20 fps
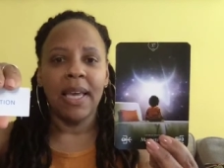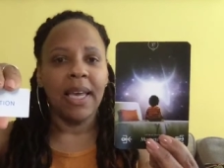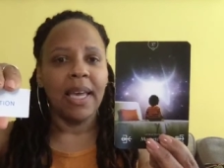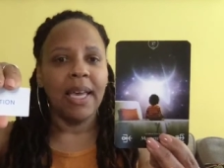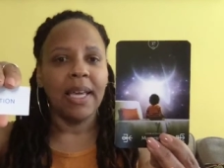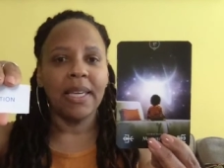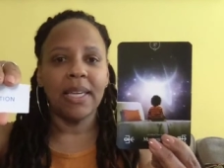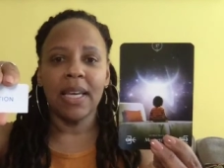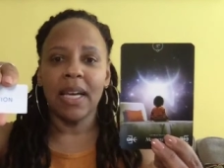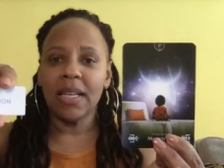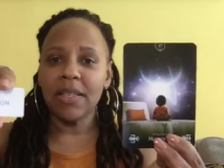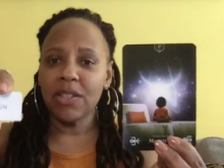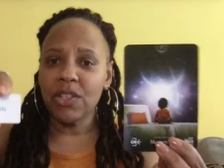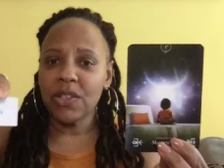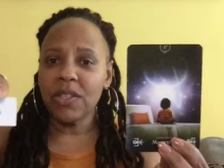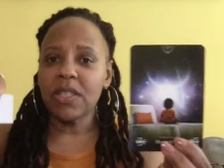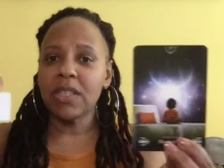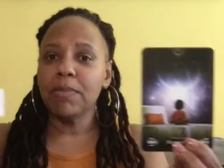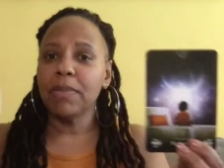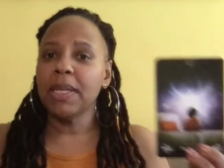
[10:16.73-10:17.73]
and not
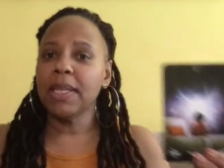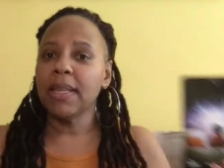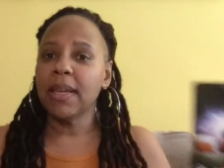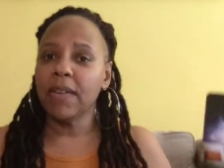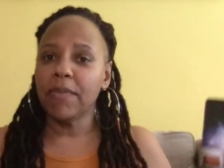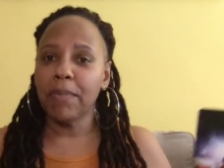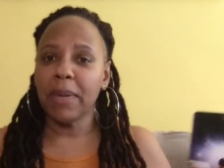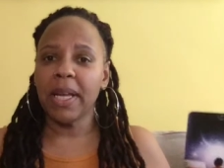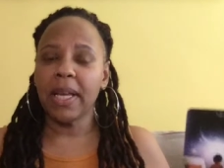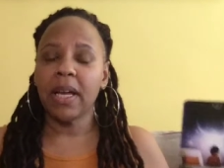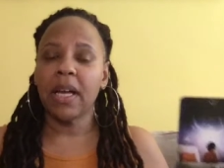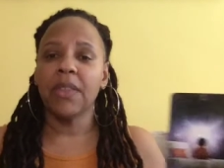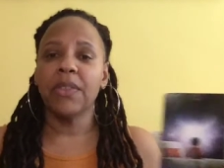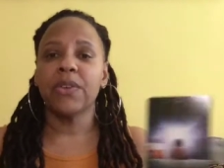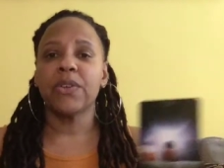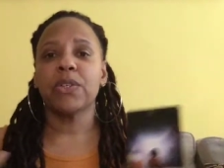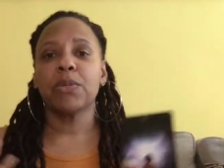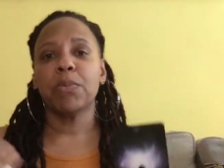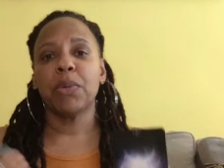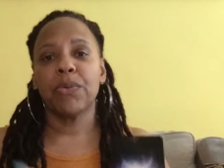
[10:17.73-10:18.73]
just to be loved by
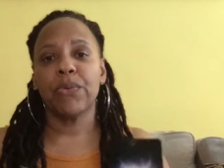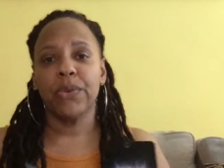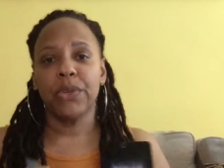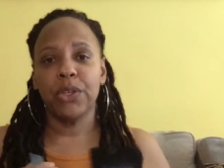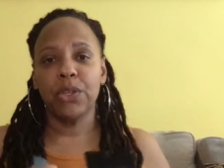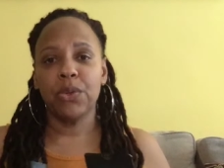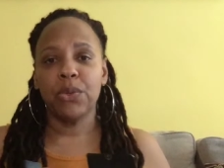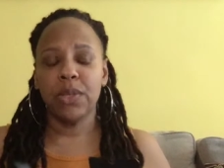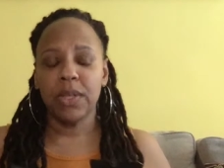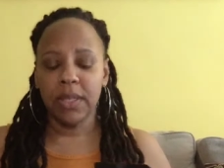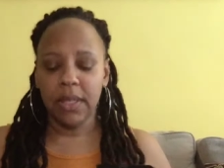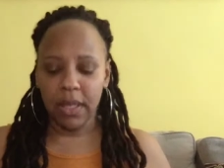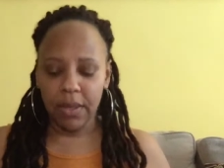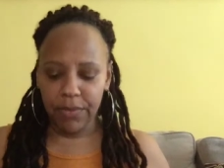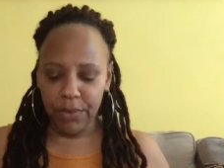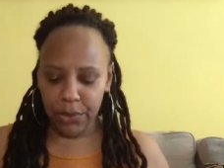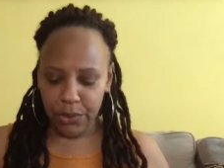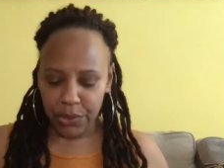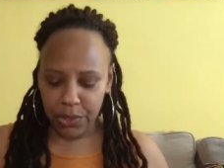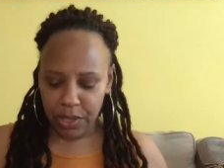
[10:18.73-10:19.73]
others but for you to love
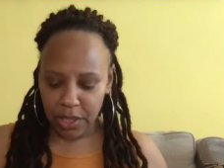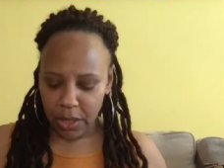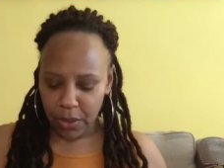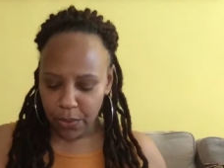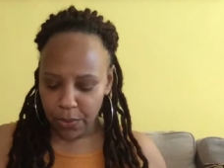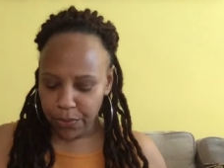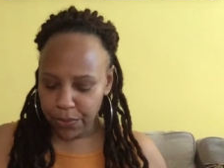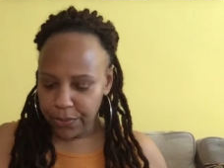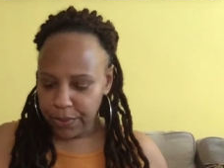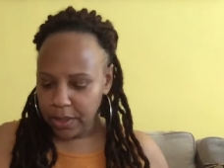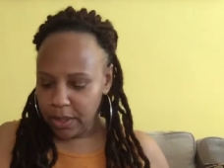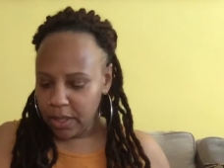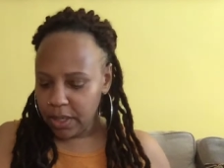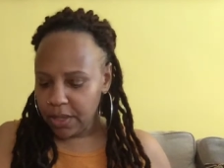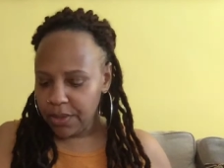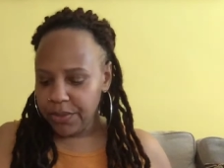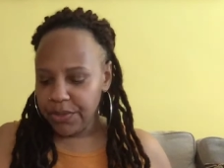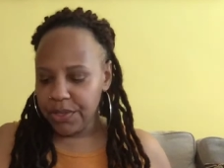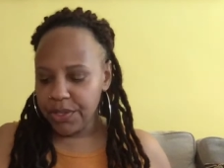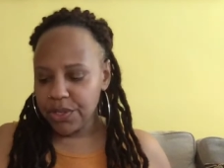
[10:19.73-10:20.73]
yourself
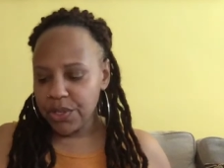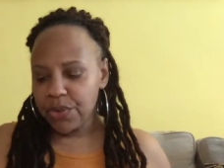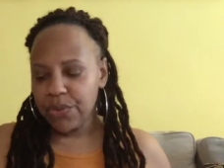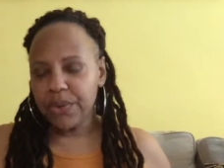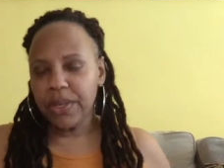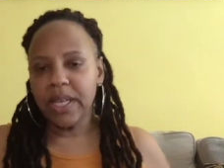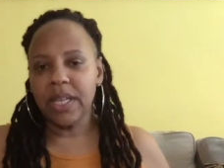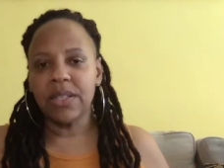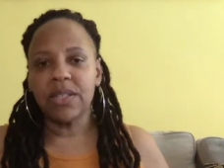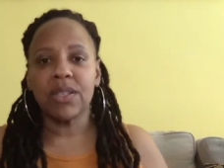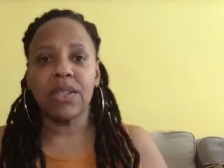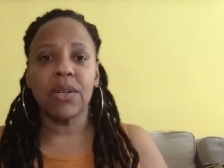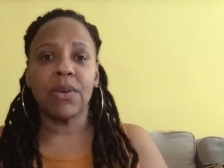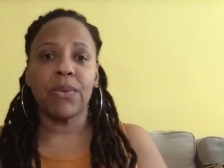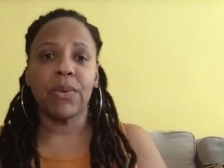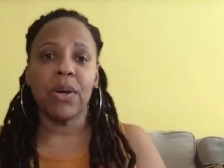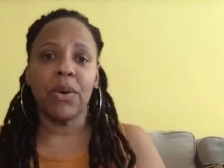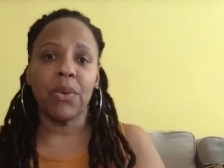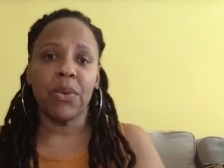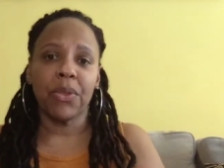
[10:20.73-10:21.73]
this creates the
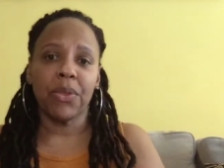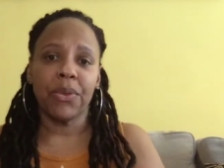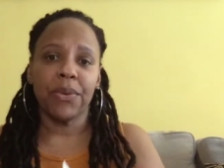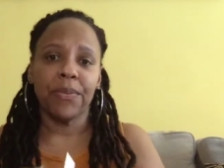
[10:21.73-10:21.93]
growth